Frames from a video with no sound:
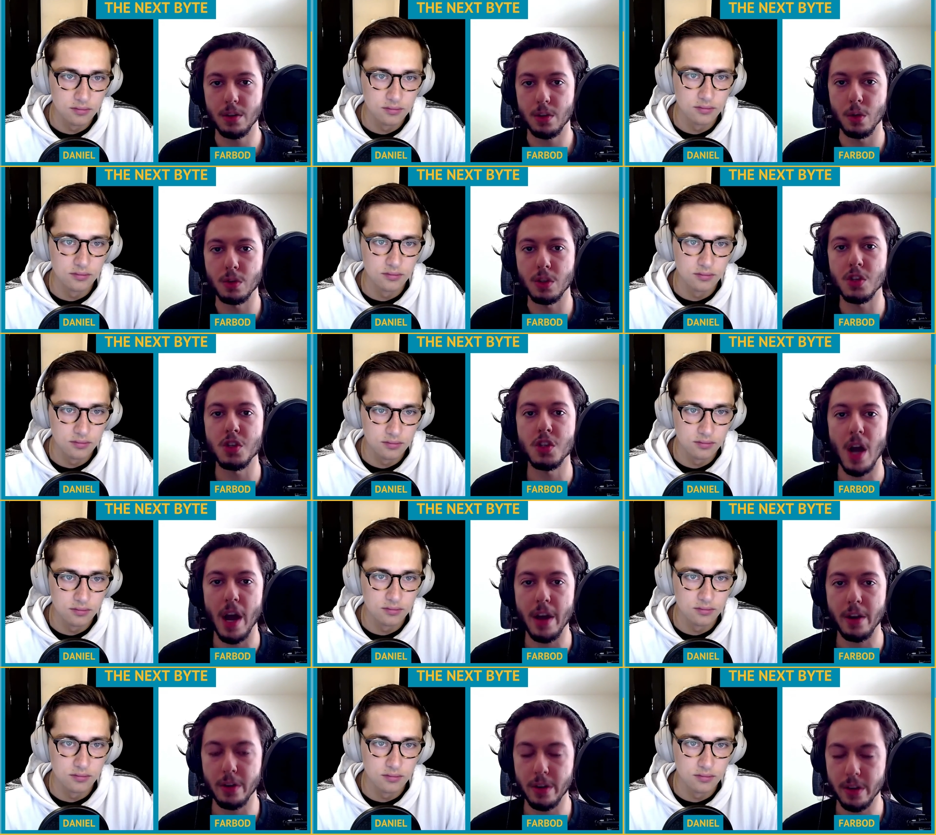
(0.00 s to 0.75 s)
Speaker 1: you know,
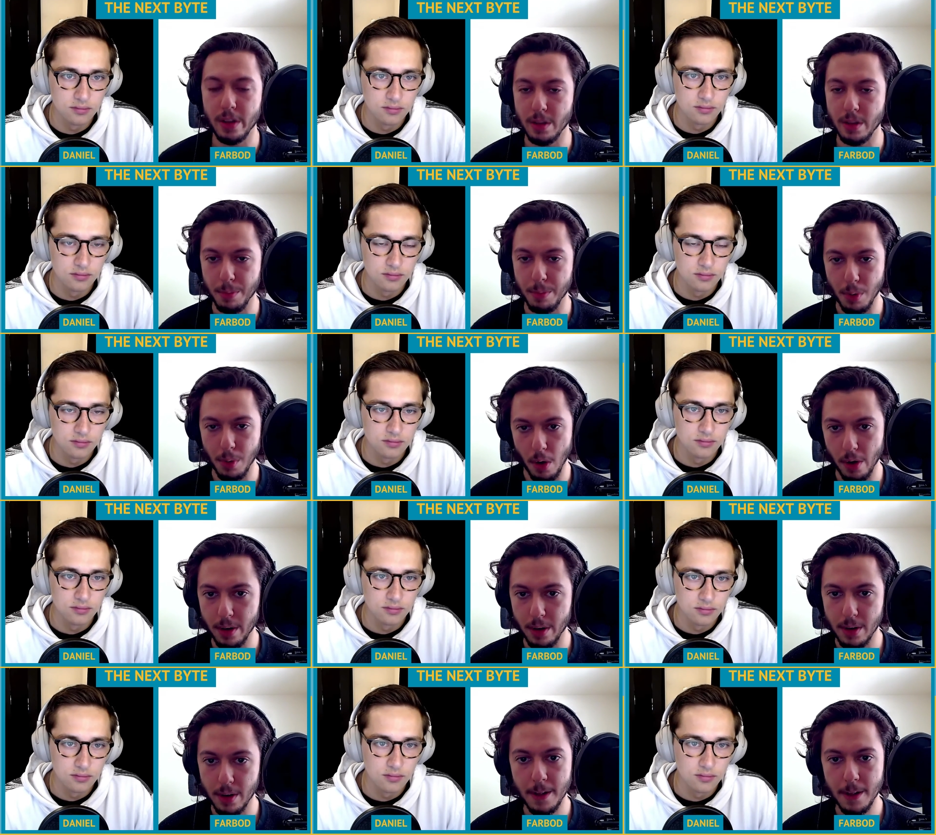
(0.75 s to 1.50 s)
desired in the
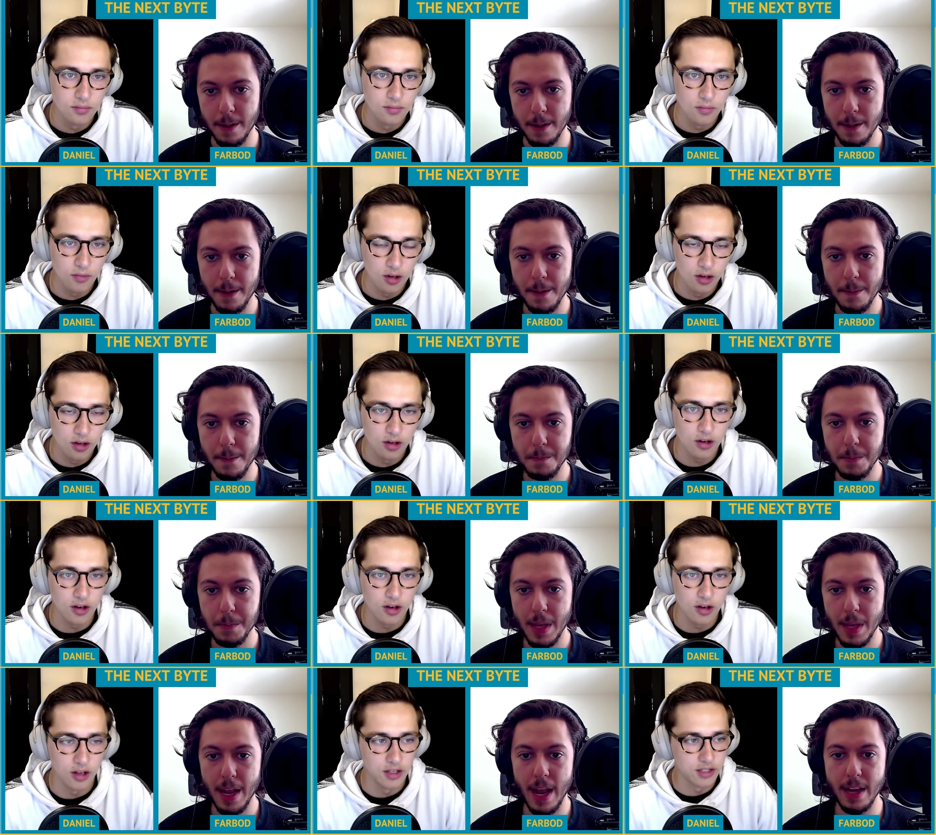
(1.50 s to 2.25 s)
part.
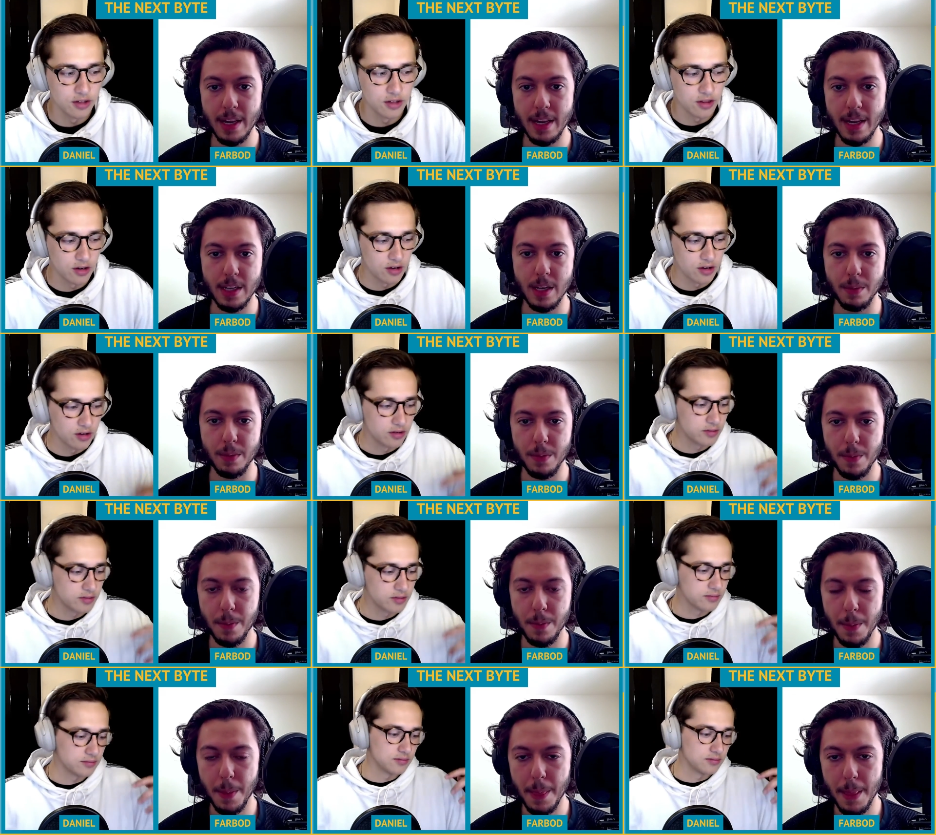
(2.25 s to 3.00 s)
Speaker 2: Okay, so and they're
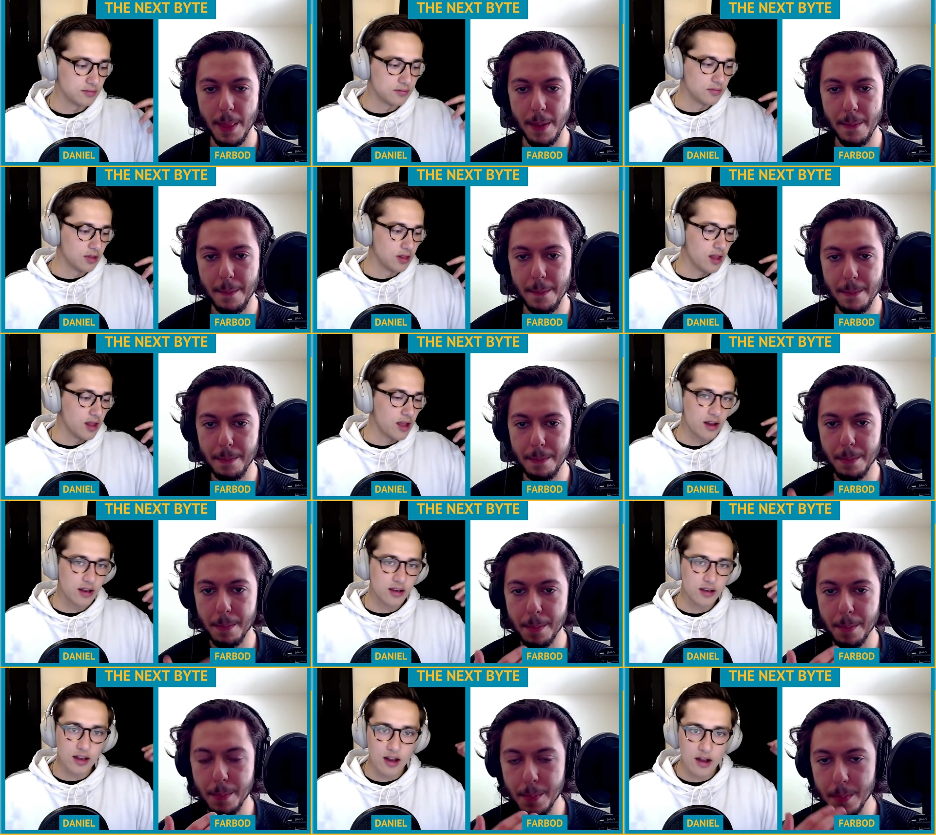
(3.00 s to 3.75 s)

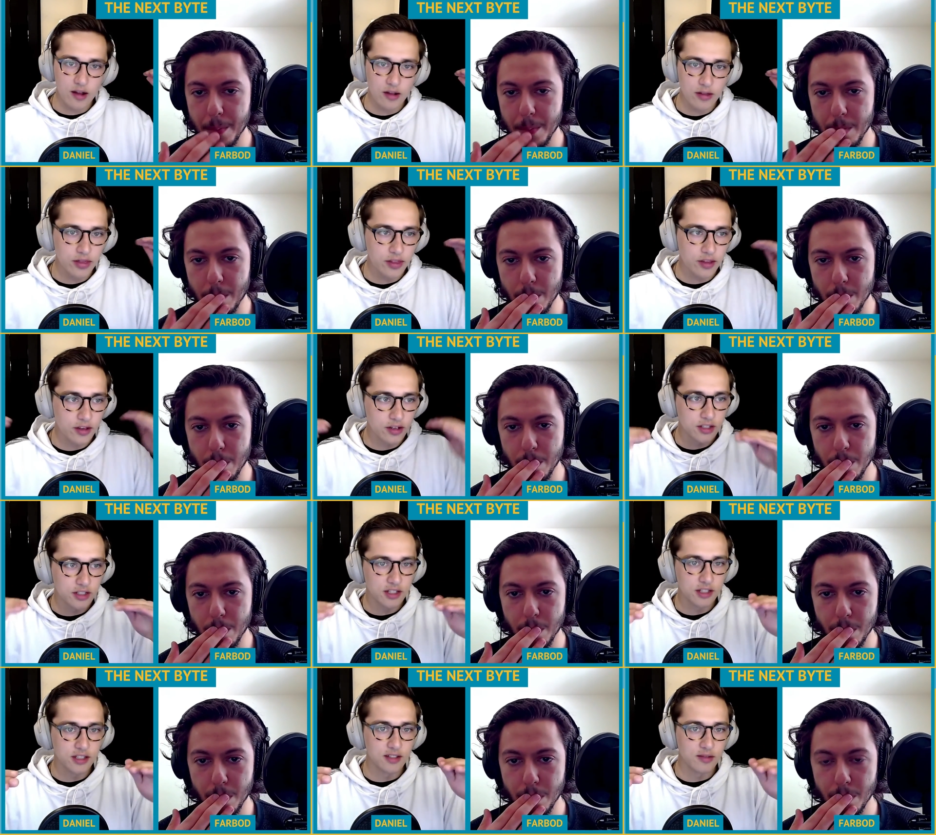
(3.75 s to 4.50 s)
laying down thin
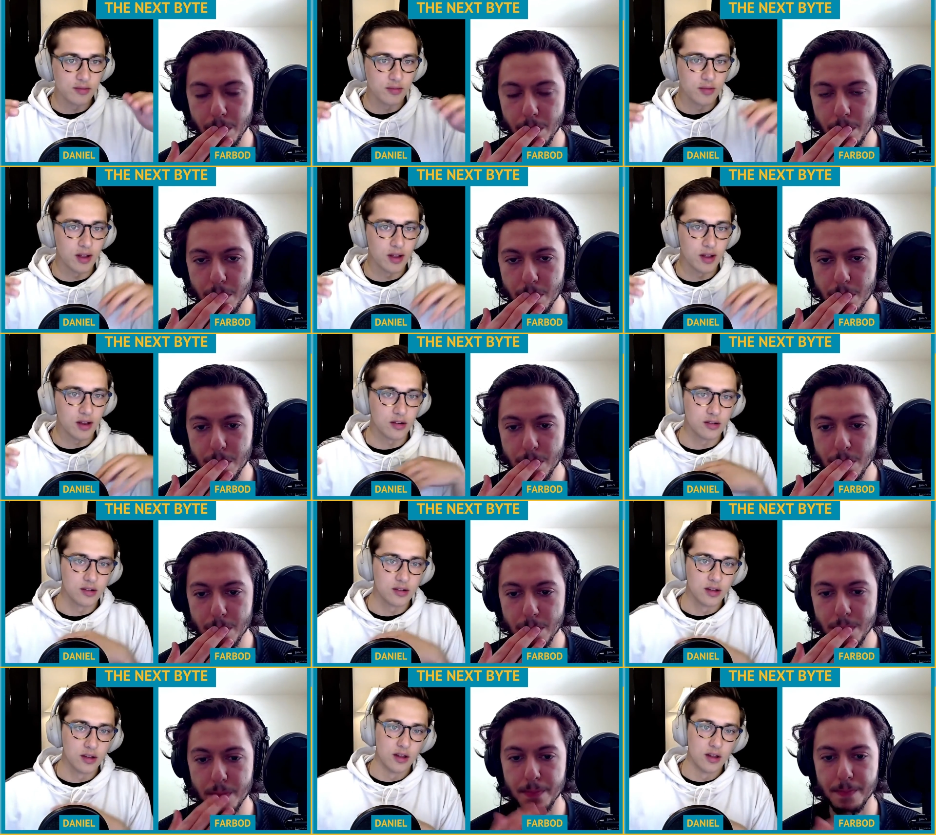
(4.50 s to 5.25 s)
sheets of
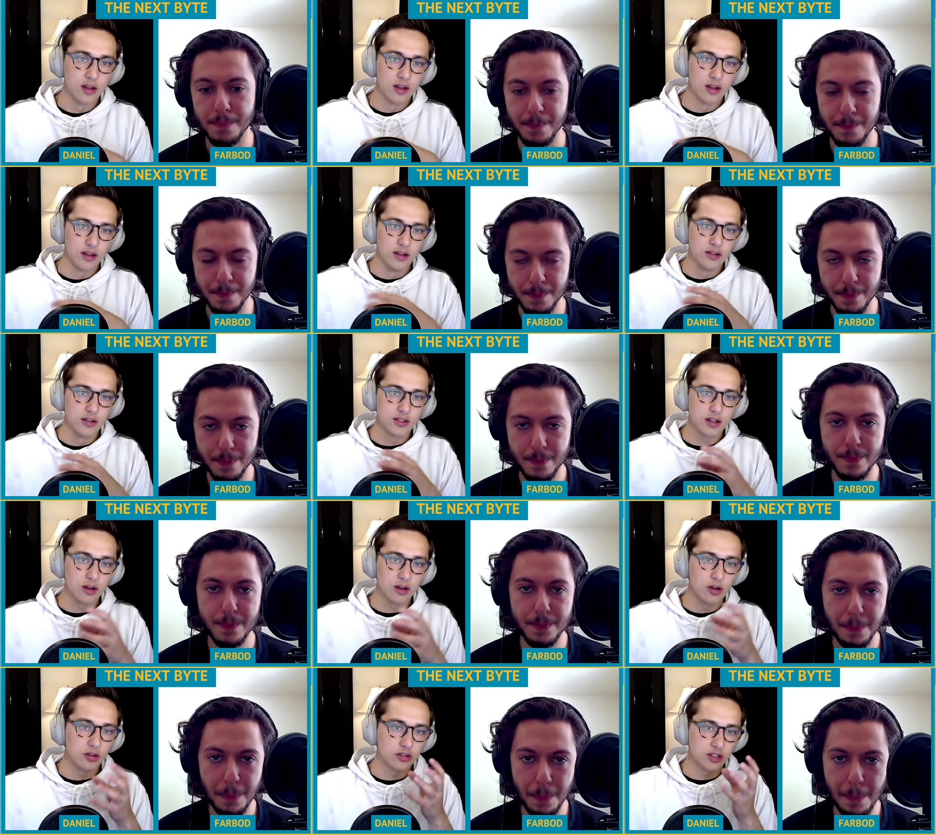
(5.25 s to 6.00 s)
metal, mm-hmm.
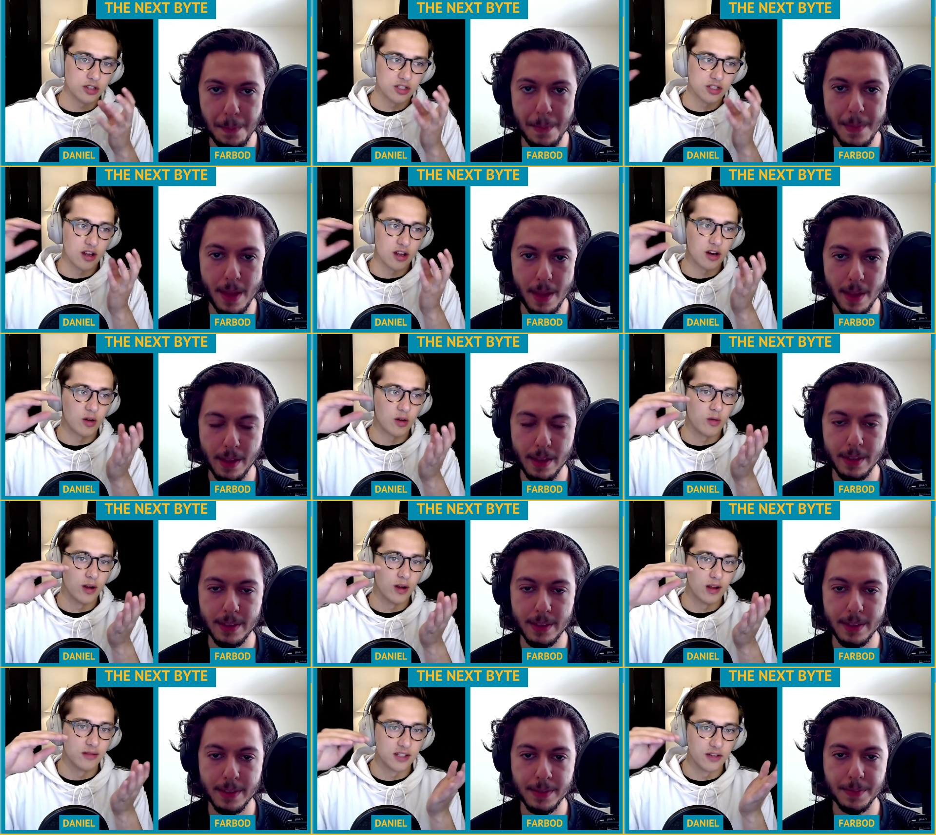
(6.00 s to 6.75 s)
using ultrasonic
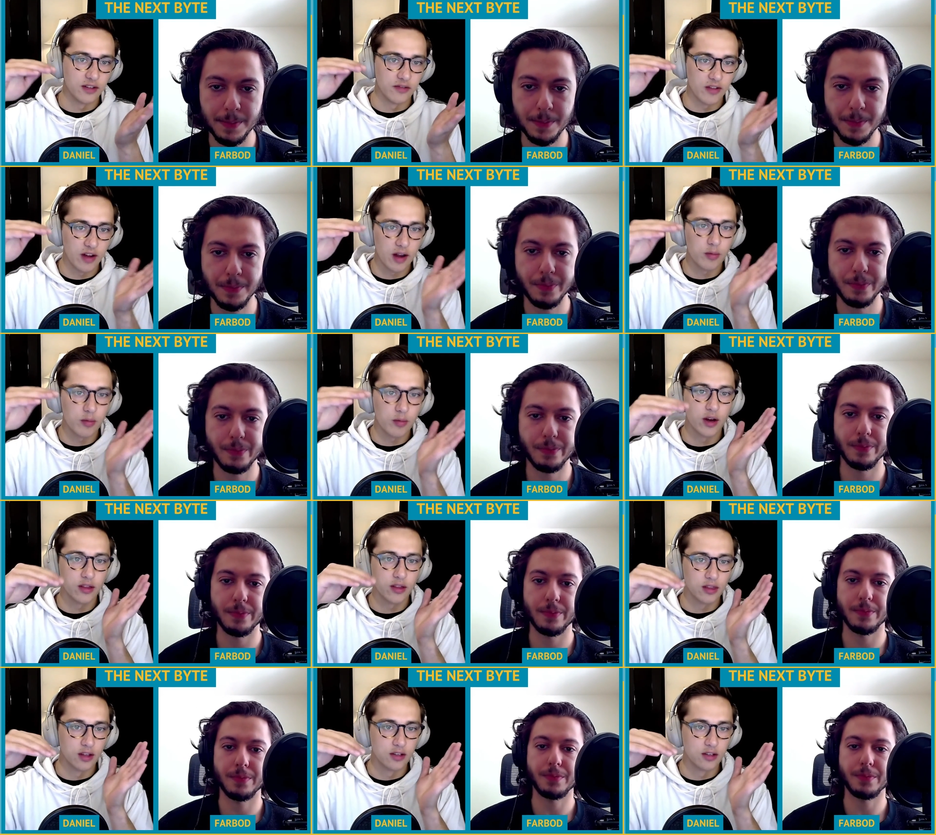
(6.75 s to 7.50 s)
waves to vibrate the